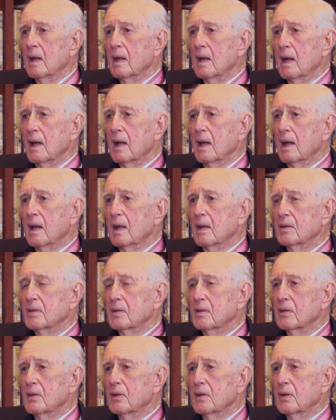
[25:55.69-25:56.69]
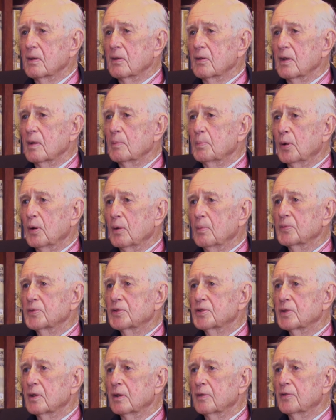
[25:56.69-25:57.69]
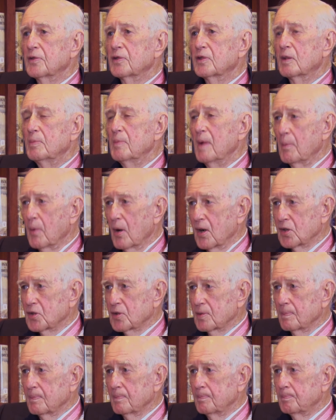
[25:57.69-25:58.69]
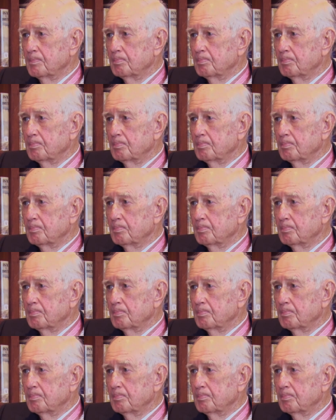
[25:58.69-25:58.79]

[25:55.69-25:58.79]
and the importance of commemoration.